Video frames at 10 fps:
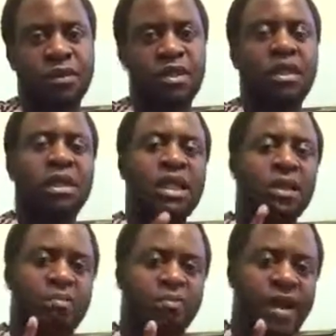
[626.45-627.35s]
The
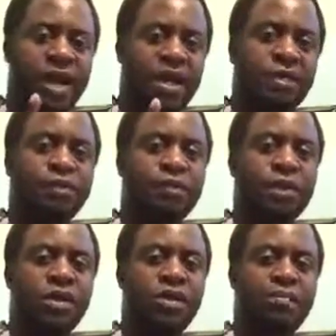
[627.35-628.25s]
Nobel
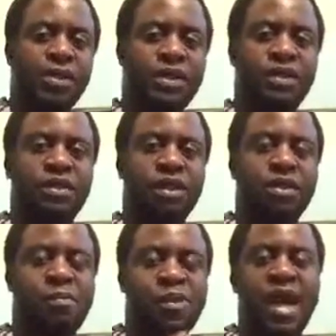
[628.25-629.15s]
Peace
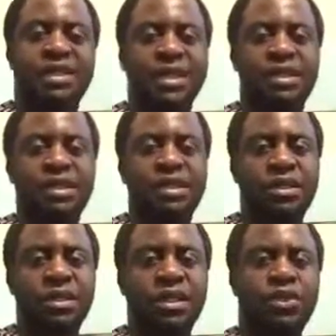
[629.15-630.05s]
Prizes
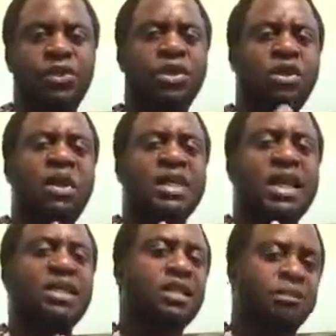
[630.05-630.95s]
should not
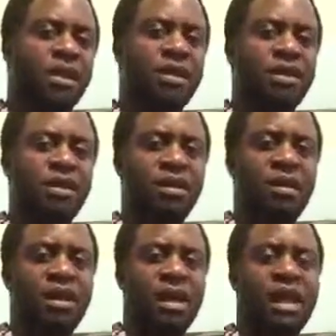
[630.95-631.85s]
just be
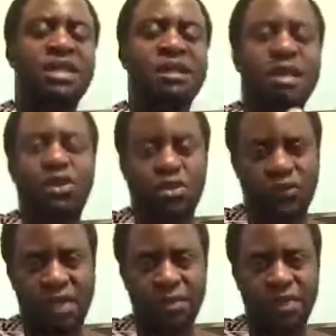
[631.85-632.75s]
as a matter of ceremony.